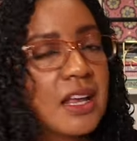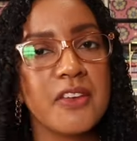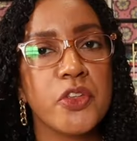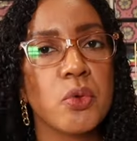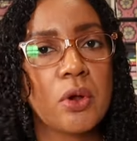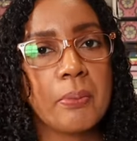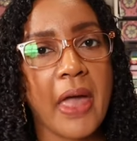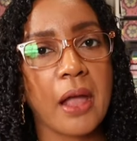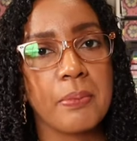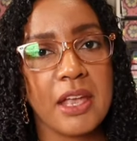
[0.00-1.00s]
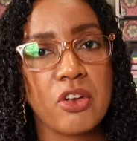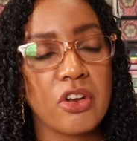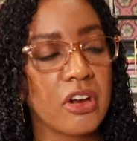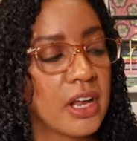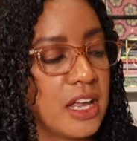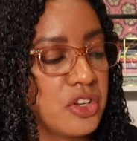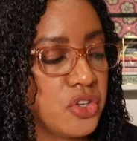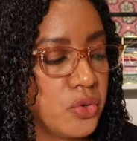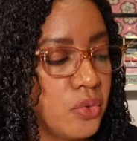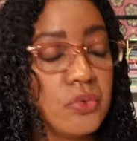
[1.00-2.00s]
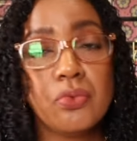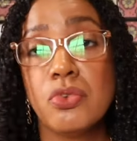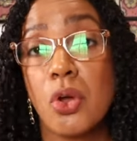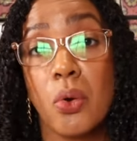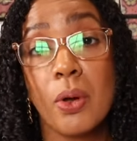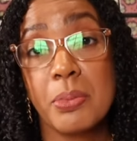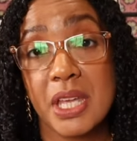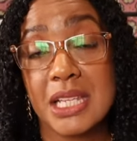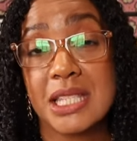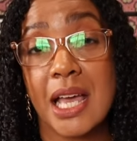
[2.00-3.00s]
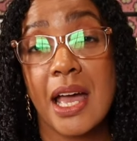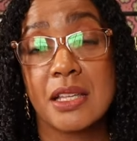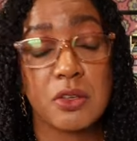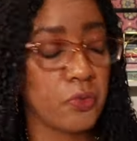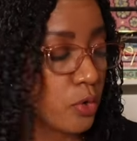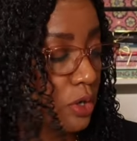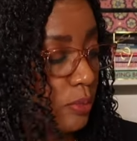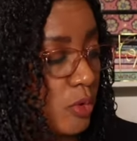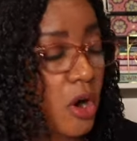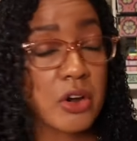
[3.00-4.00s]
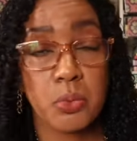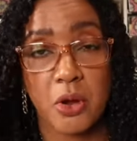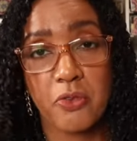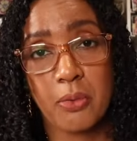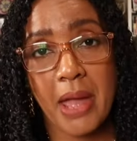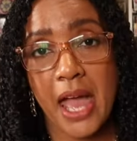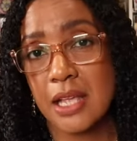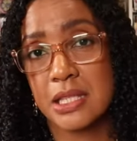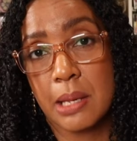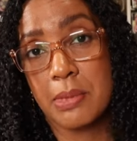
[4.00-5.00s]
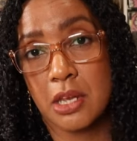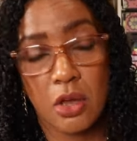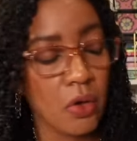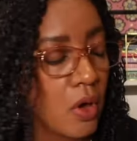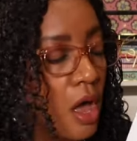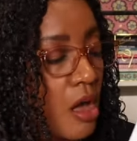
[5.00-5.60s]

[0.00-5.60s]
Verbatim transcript: If you are a bag maker and you know a place that has affordable hardware for bags, let me know.